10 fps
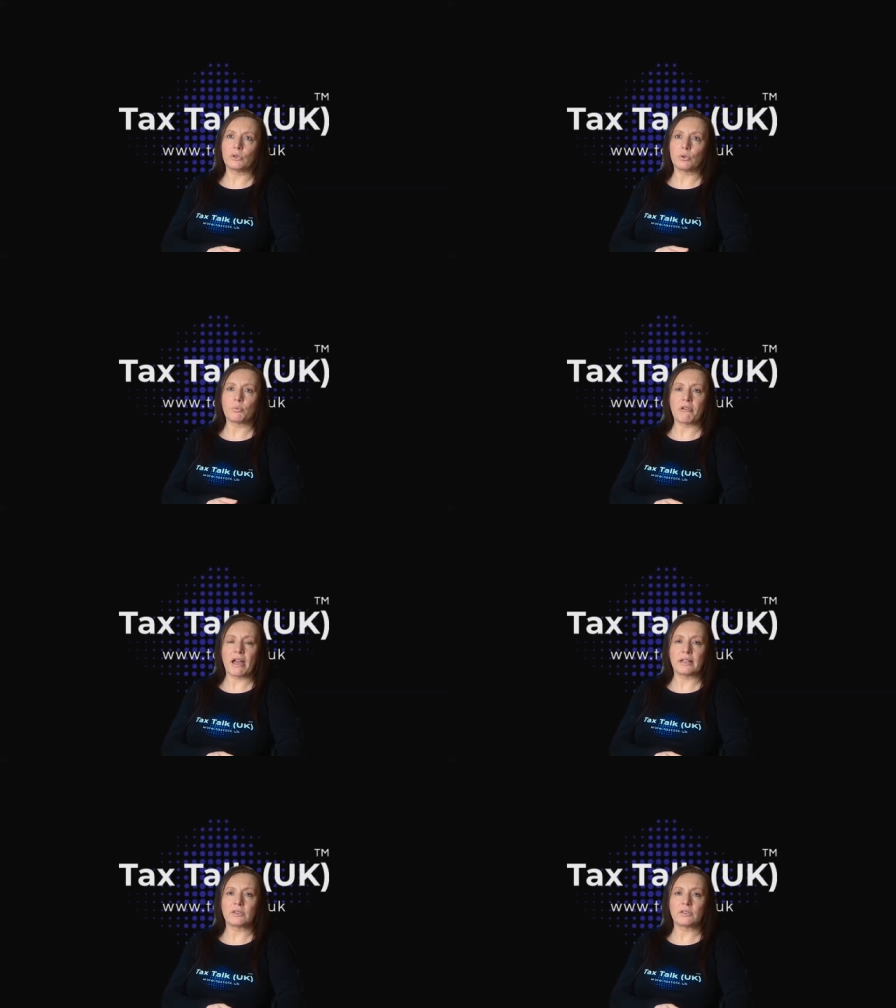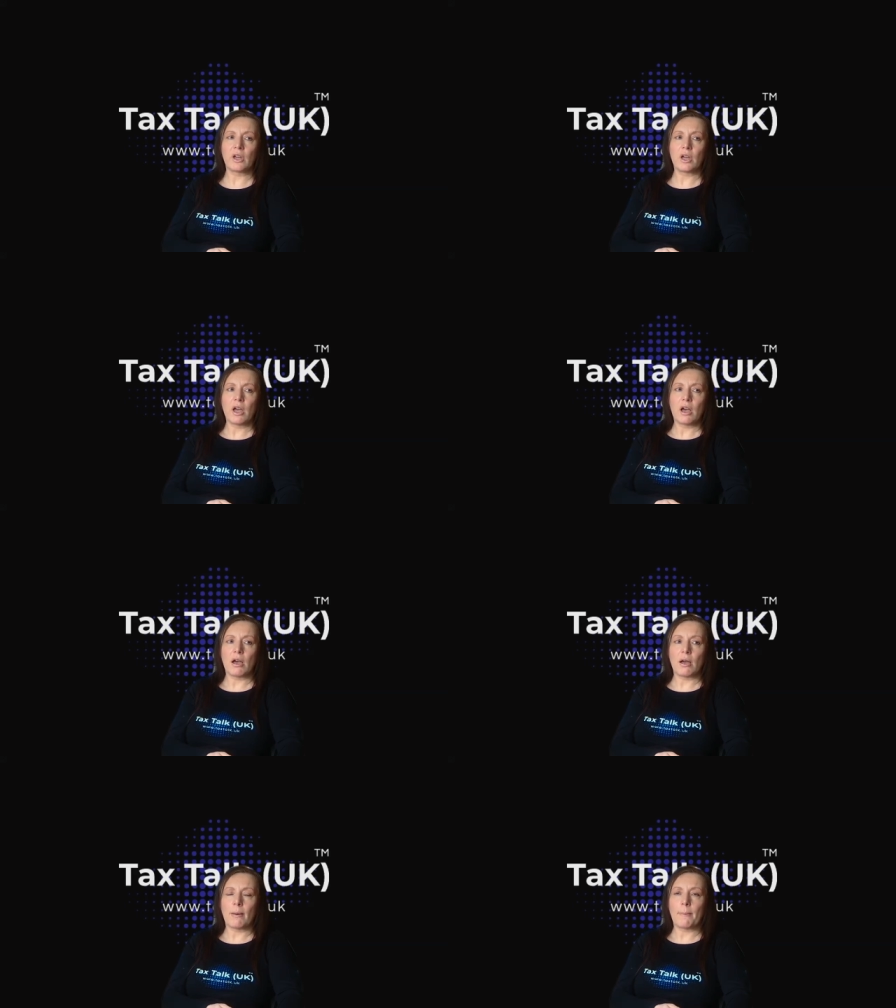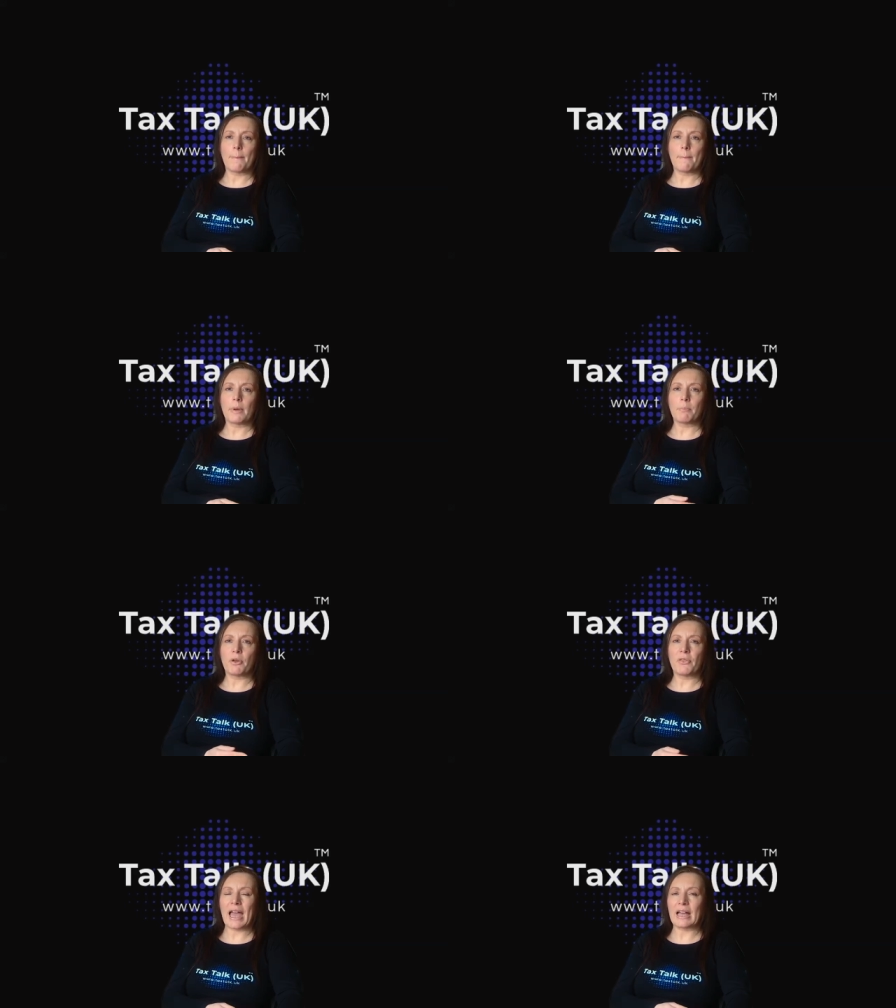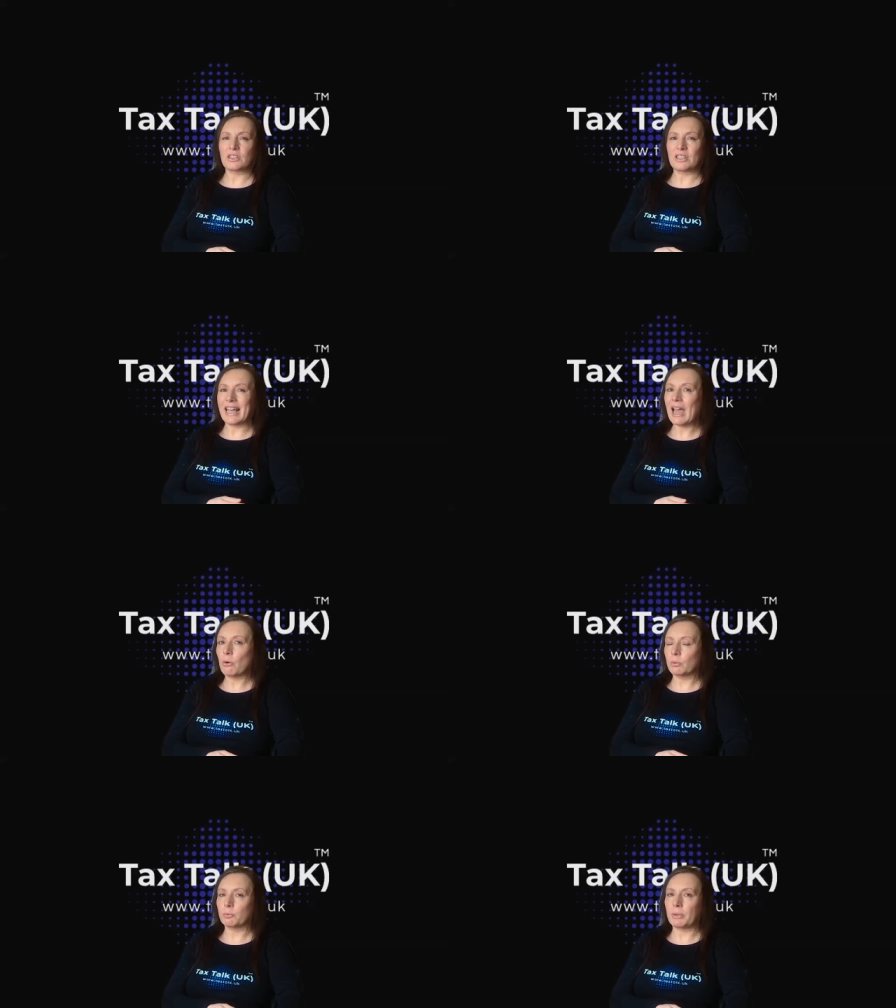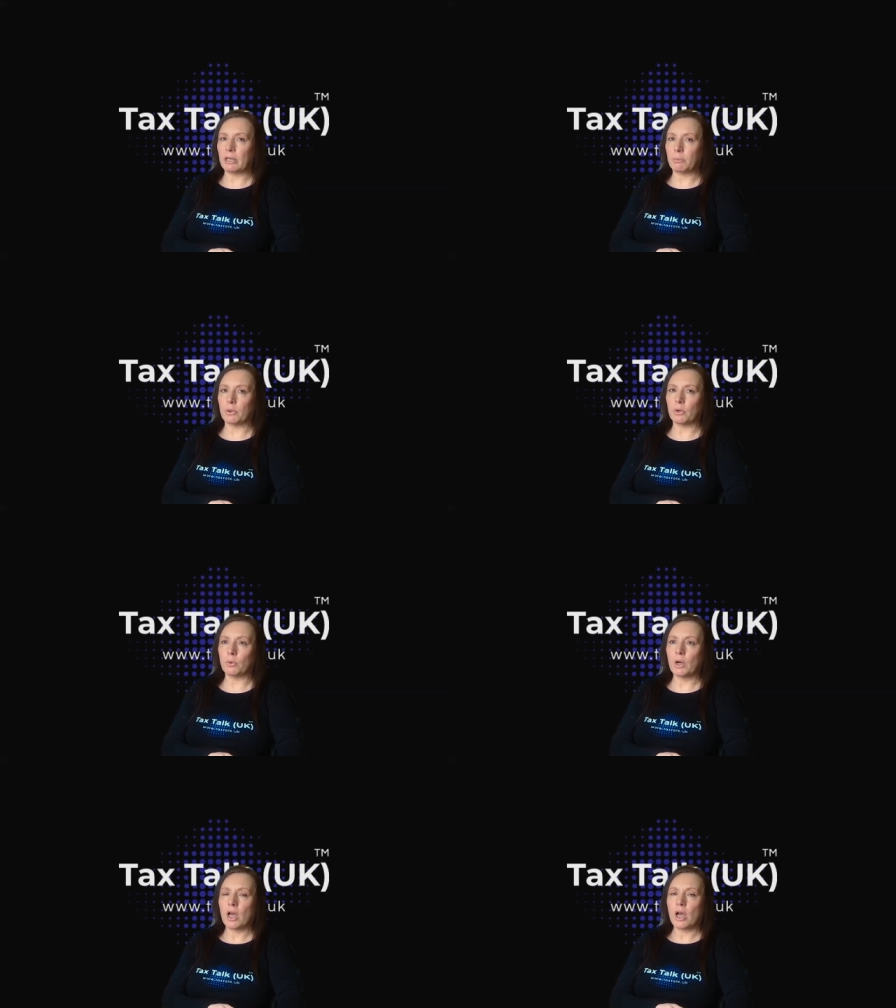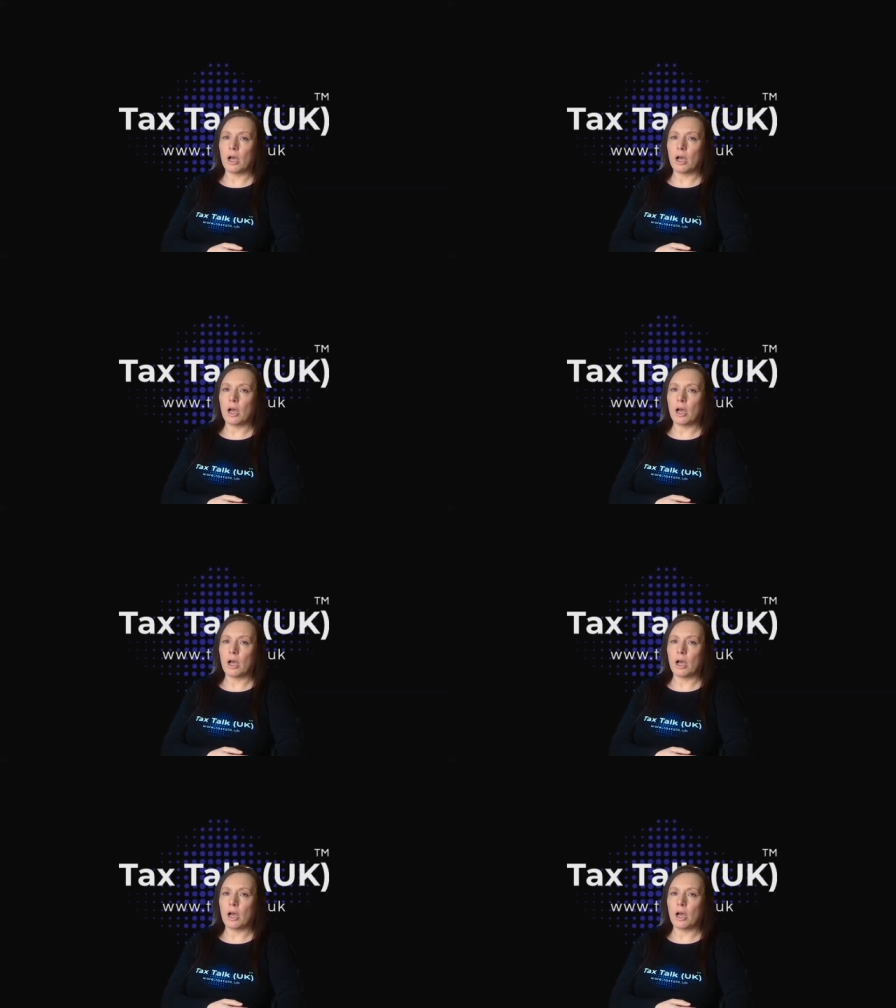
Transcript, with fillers: your brand. Um, but that actually helps people.